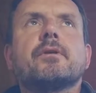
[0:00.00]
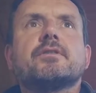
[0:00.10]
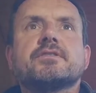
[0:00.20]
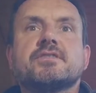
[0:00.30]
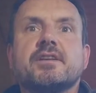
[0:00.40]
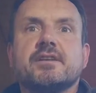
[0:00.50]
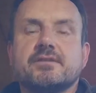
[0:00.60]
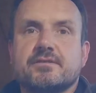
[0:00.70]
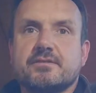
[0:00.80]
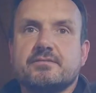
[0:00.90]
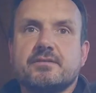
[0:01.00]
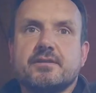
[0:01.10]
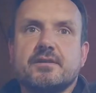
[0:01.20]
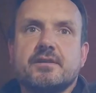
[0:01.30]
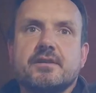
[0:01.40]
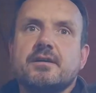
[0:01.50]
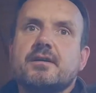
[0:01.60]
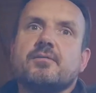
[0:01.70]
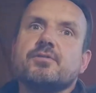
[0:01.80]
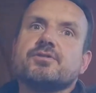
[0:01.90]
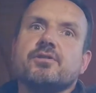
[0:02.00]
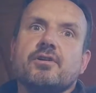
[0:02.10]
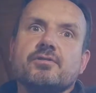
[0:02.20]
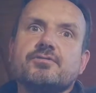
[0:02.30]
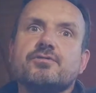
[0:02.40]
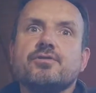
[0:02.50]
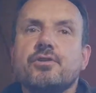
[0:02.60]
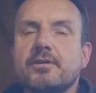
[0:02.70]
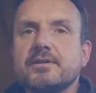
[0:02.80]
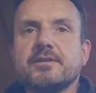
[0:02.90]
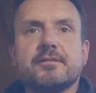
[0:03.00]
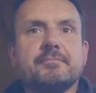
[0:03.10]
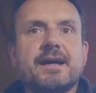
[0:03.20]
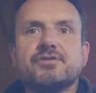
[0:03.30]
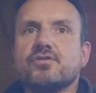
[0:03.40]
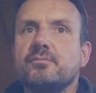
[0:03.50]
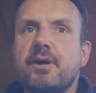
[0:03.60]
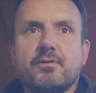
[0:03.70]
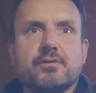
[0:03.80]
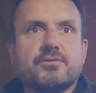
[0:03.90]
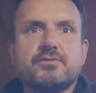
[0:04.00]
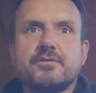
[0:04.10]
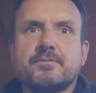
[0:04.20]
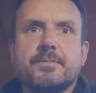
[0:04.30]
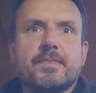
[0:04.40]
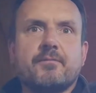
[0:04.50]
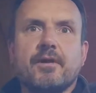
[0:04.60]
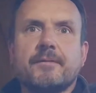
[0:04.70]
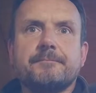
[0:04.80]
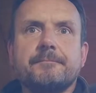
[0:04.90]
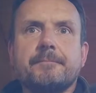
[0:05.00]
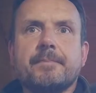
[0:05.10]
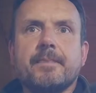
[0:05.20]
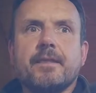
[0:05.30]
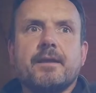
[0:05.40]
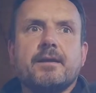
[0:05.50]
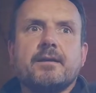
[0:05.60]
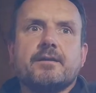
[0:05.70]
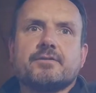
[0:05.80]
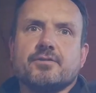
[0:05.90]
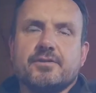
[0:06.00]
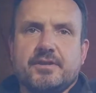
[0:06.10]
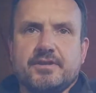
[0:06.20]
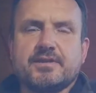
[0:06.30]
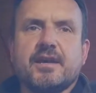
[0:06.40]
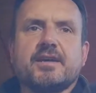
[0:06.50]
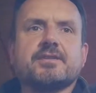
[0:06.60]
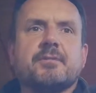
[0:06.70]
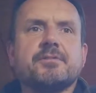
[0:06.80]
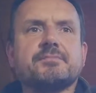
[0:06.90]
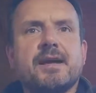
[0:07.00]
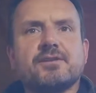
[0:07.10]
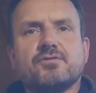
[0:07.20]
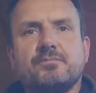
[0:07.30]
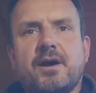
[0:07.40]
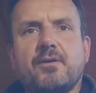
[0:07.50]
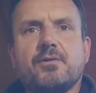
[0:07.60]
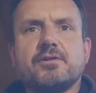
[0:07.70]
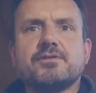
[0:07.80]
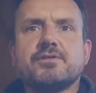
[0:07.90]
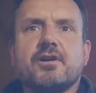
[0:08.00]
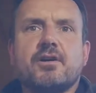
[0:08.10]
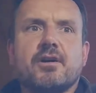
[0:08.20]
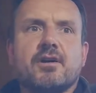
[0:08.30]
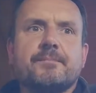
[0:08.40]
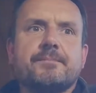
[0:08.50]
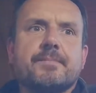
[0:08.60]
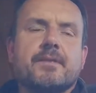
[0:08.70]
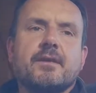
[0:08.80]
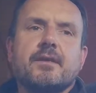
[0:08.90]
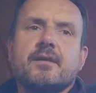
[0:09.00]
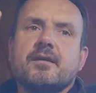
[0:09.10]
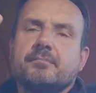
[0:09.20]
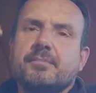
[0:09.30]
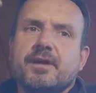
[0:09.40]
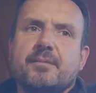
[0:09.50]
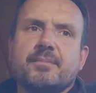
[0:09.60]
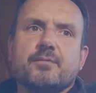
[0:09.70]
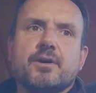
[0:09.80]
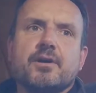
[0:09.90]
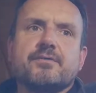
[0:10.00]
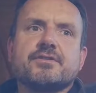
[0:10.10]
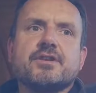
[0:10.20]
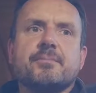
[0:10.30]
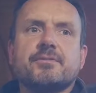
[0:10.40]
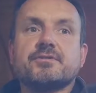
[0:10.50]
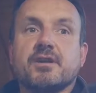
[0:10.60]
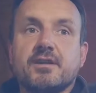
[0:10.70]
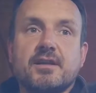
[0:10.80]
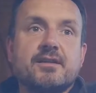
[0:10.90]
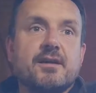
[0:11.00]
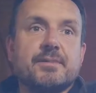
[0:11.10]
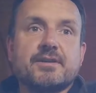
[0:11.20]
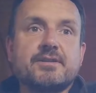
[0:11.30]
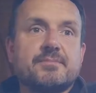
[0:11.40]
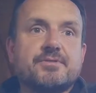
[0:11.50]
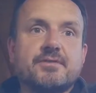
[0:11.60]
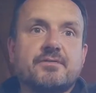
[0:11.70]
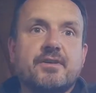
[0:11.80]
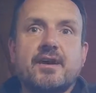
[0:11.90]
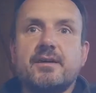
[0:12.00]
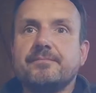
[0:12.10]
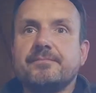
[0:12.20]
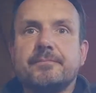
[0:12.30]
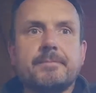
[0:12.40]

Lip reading: siddhis, which are also known as like magical powers, right? So in this case, some of these magical powers are becoming aware of the subtle atomic substance of time,